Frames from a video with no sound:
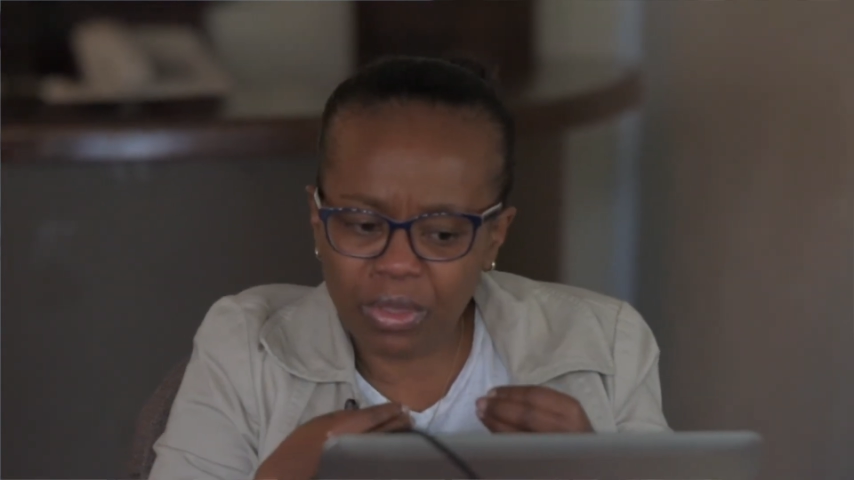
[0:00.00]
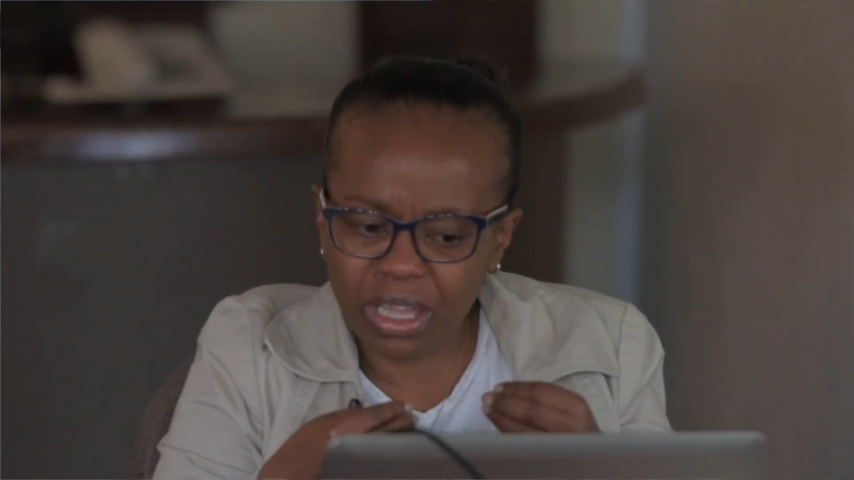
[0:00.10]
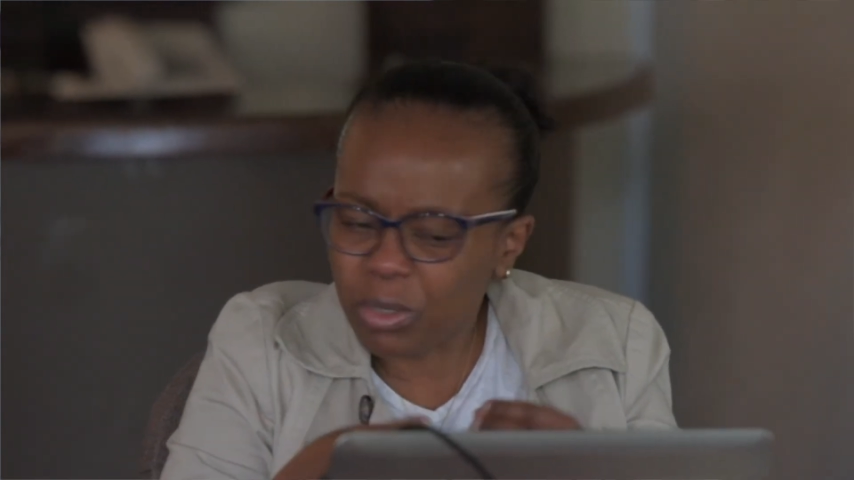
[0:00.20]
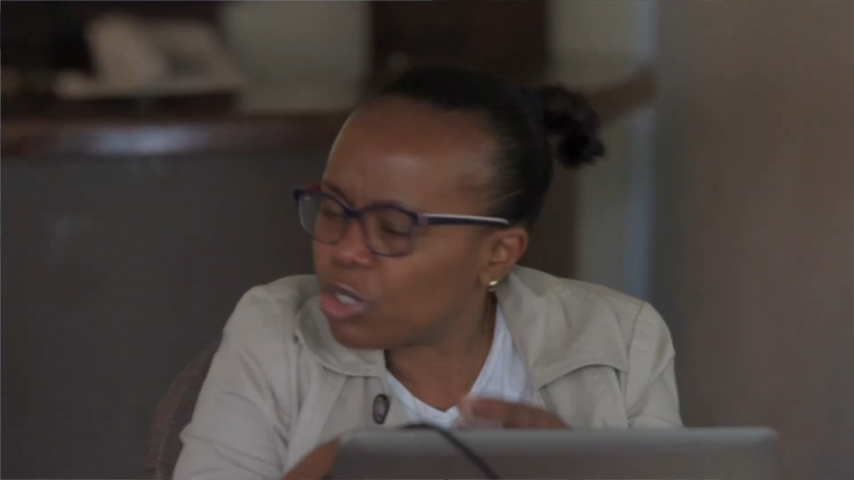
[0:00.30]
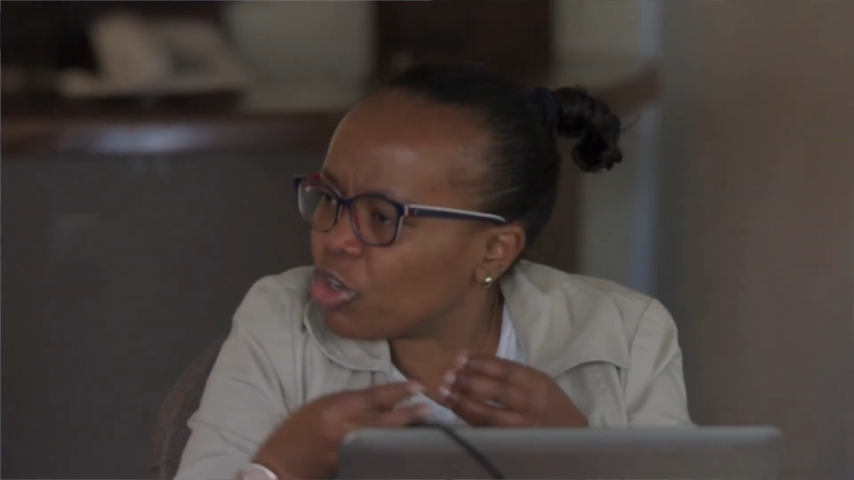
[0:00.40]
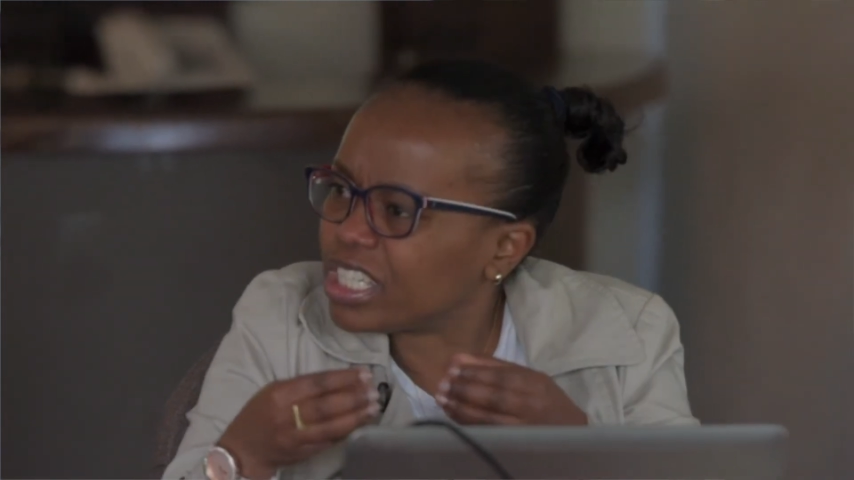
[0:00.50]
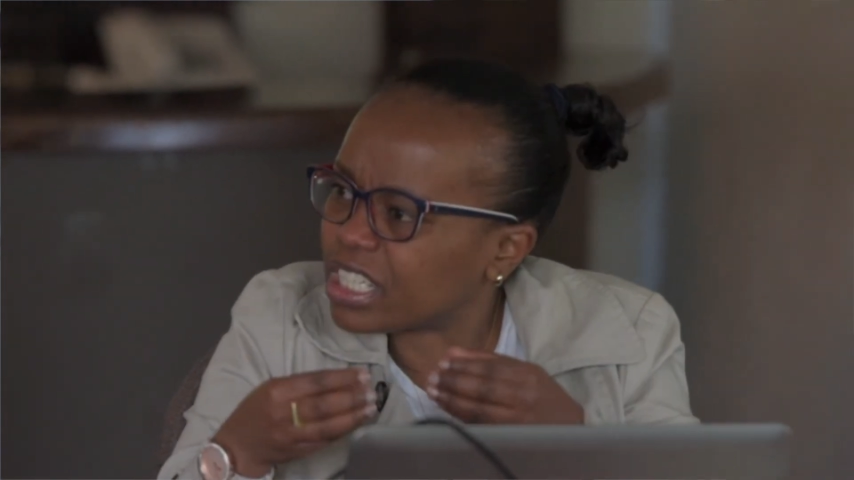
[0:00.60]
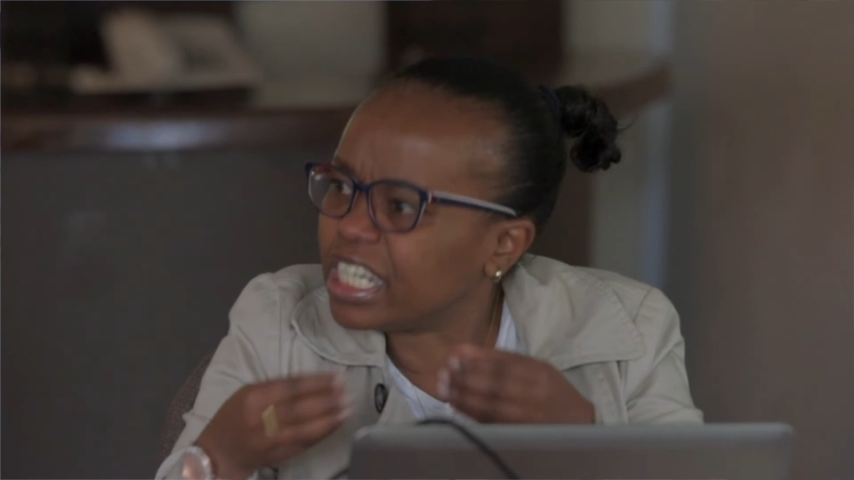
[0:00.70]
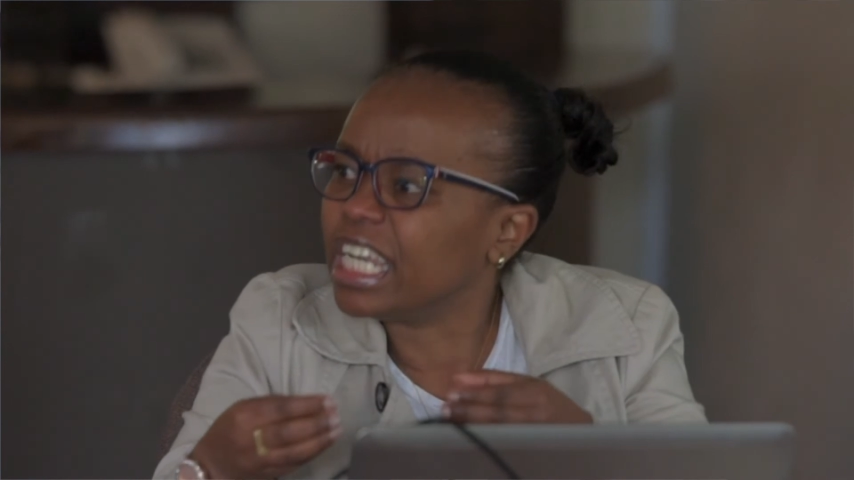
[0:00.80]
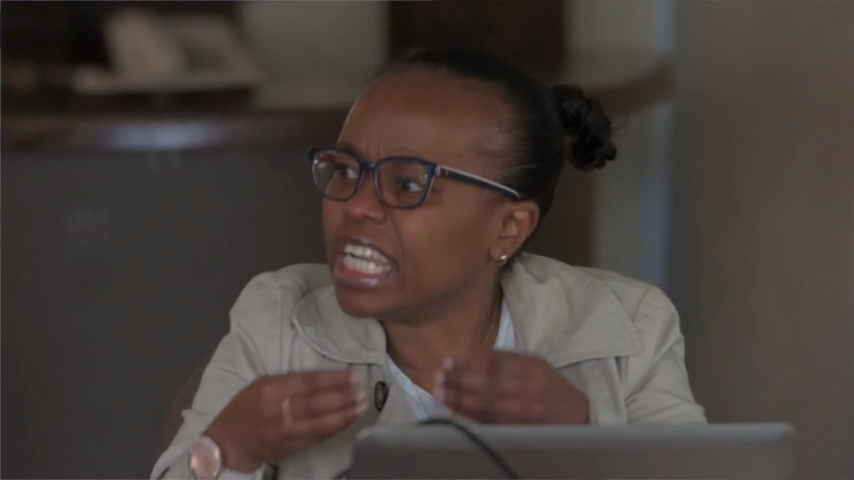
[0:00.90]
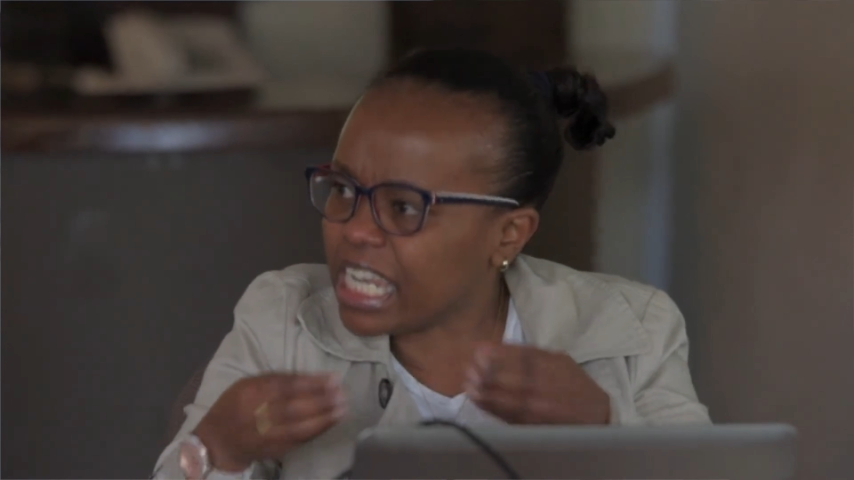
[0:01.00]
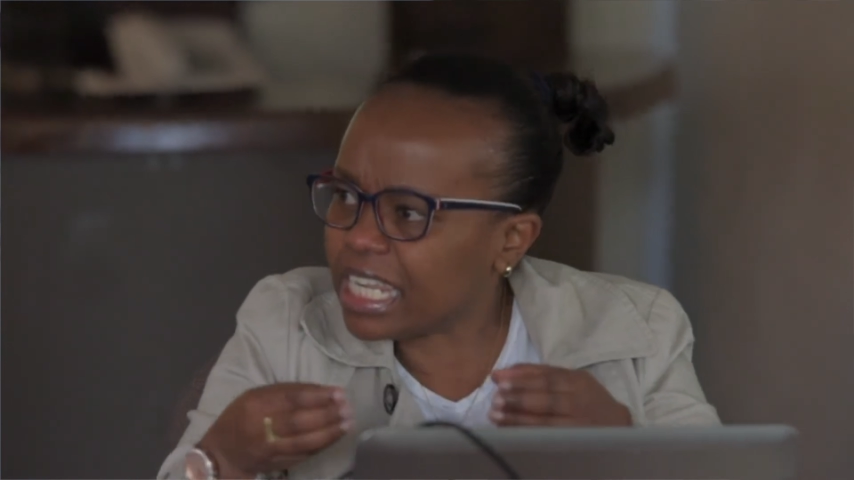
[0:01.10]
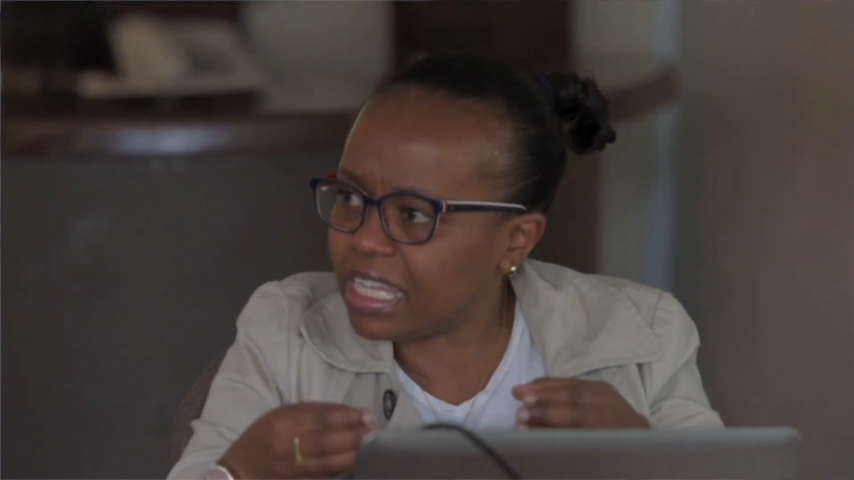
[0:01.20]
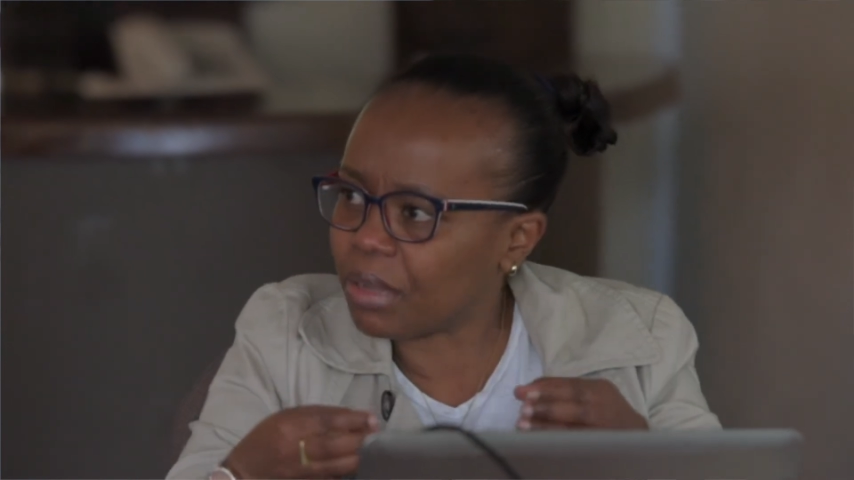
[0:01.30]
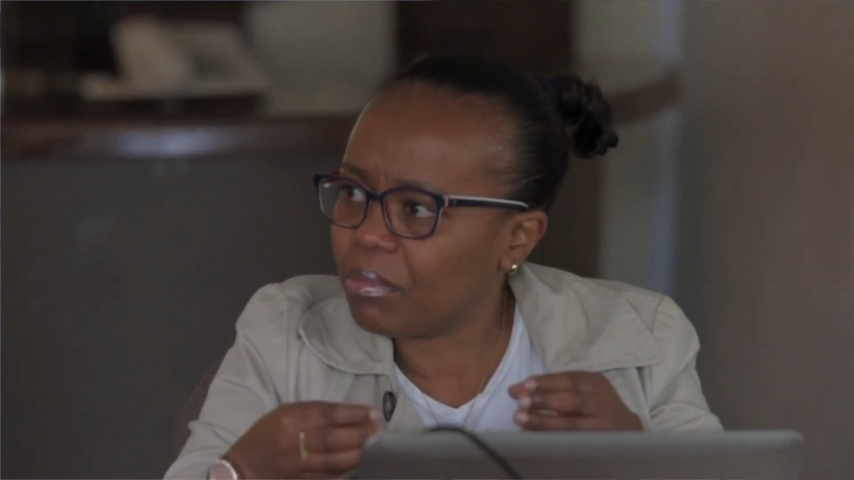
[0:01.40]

it kind of works together.